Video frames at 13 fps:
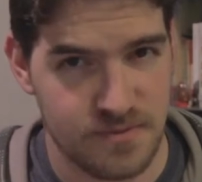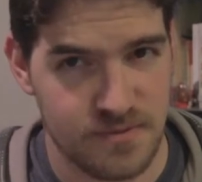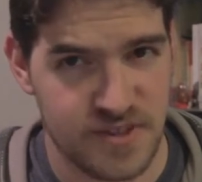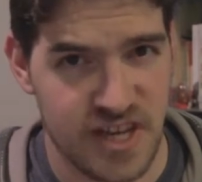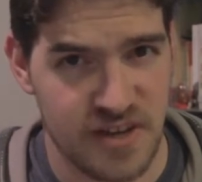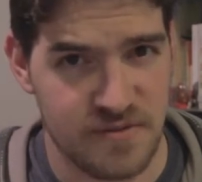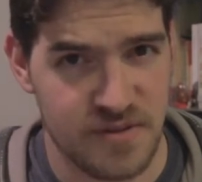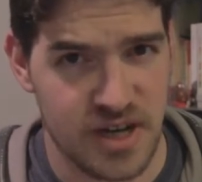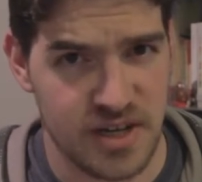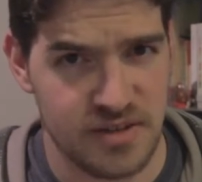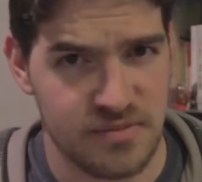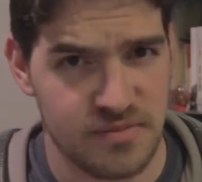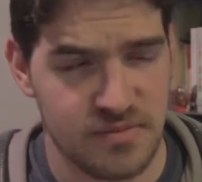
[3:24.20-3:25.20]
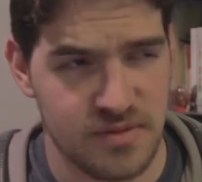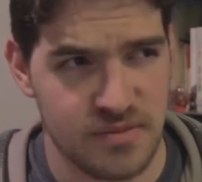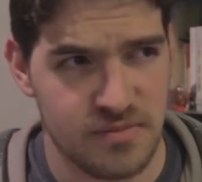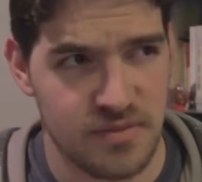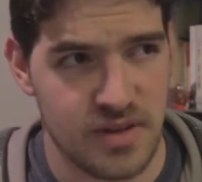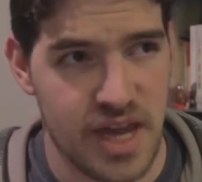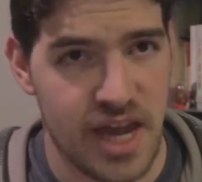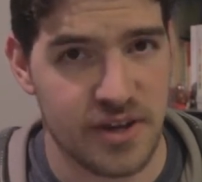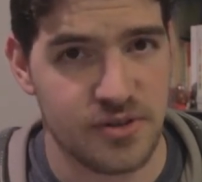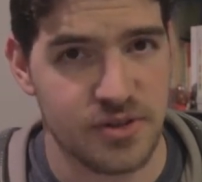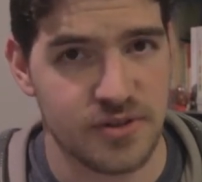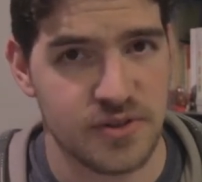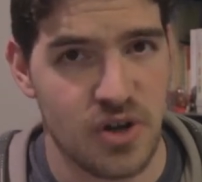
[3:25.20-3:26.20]
Sci-fi,
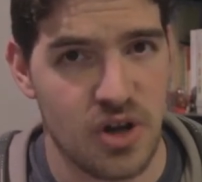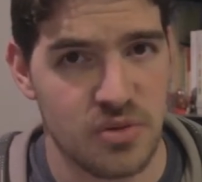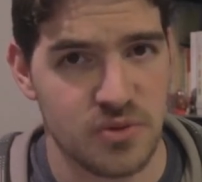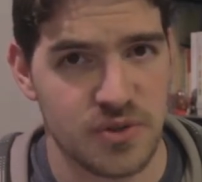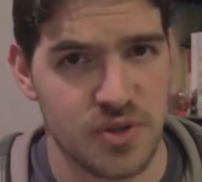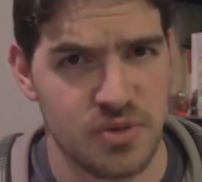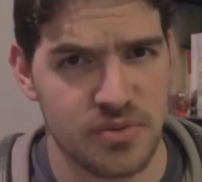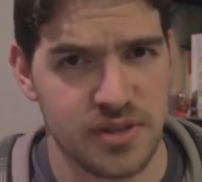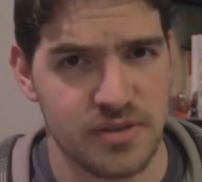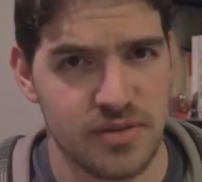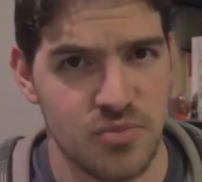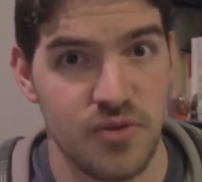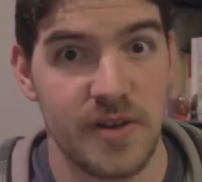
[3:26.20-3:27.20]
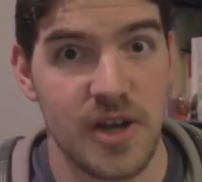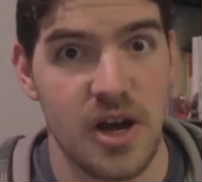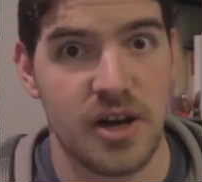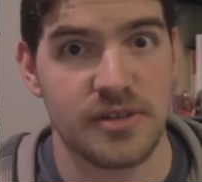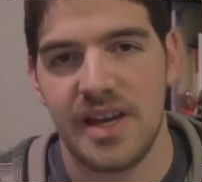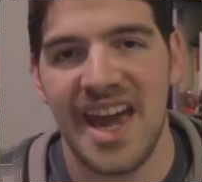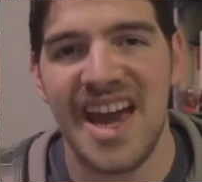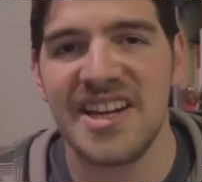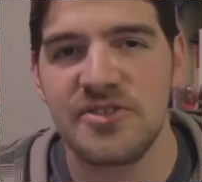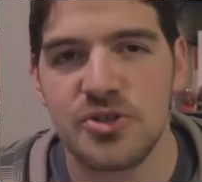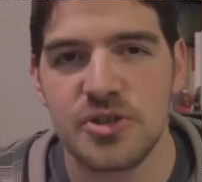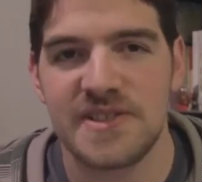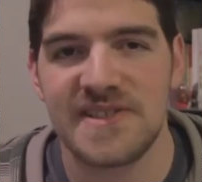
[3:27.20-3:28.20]
actors, Almost Human. Moving on.
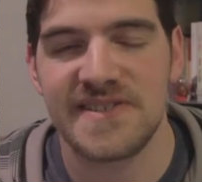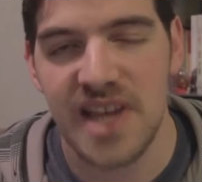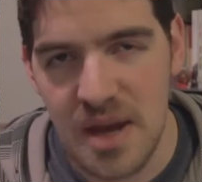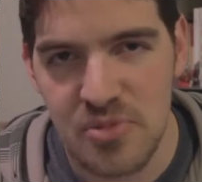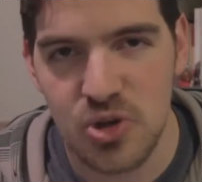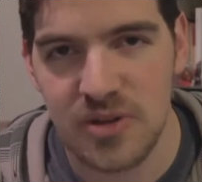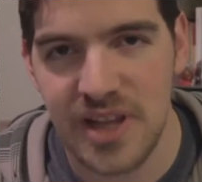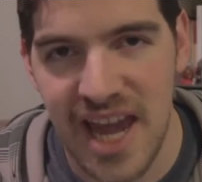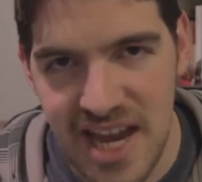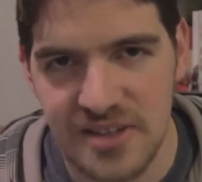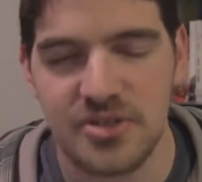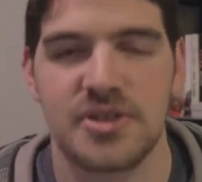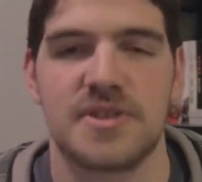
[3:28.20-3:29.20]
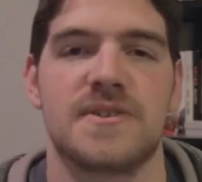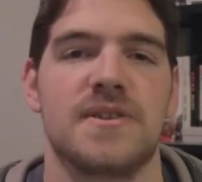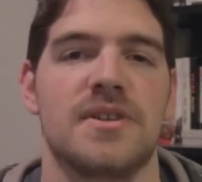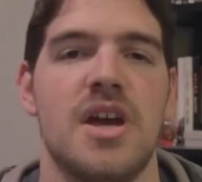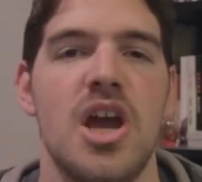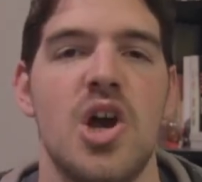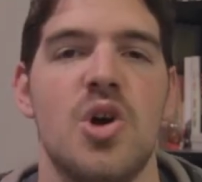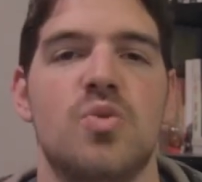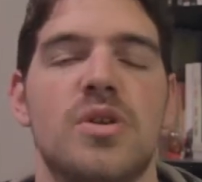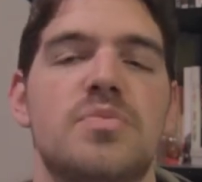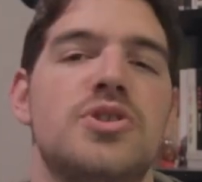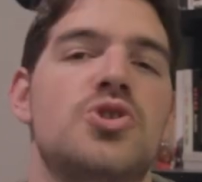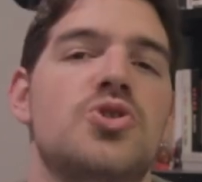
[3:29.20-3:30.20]
Actor Samuel Anderson
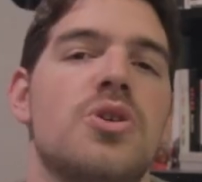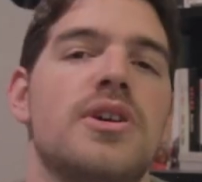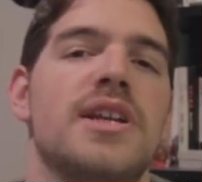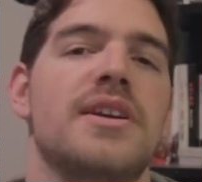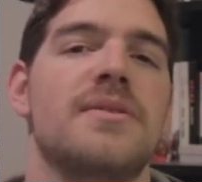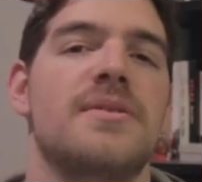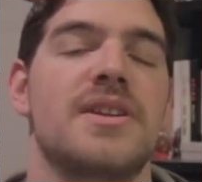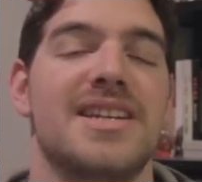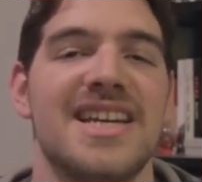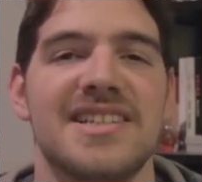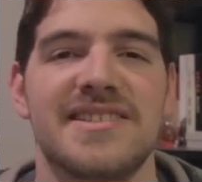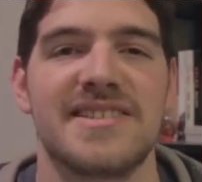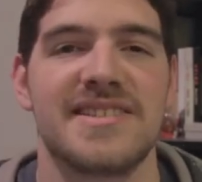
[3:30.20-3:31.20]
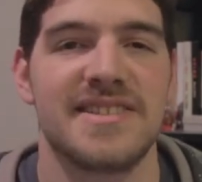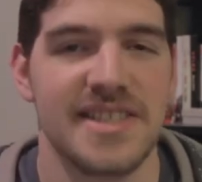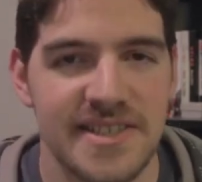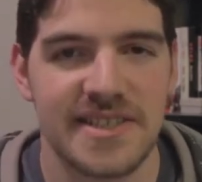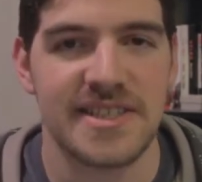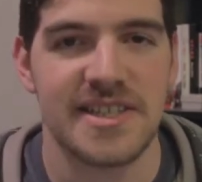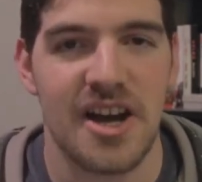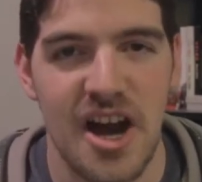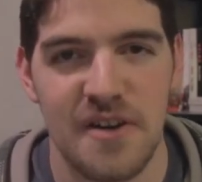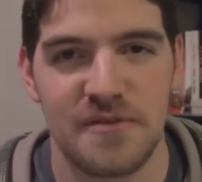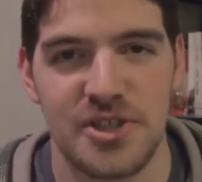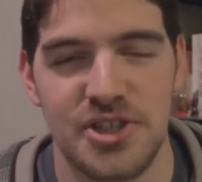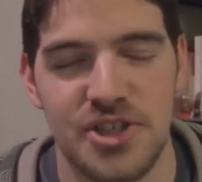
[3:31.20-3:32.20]
will be joining the next season
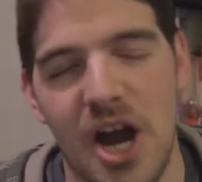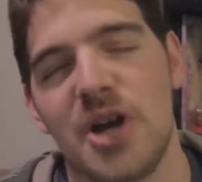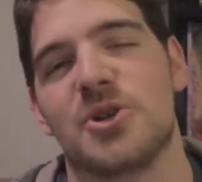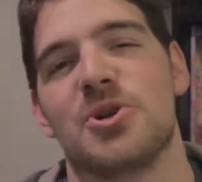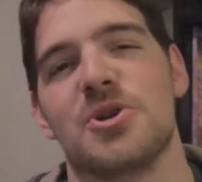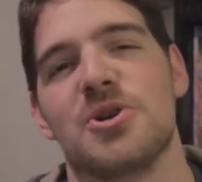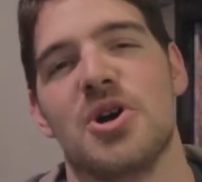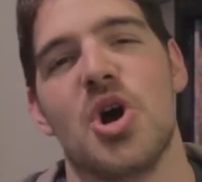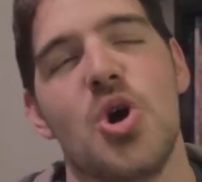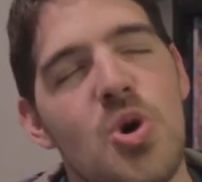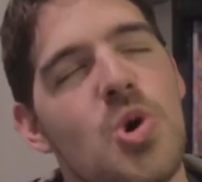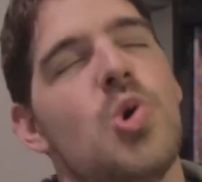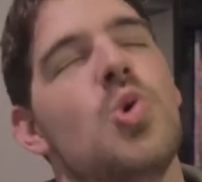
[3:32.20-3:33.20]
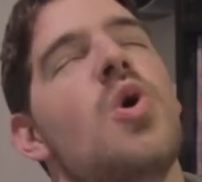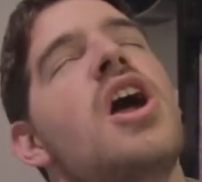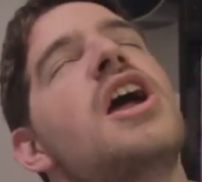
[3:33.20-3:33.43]
of Doctor Who.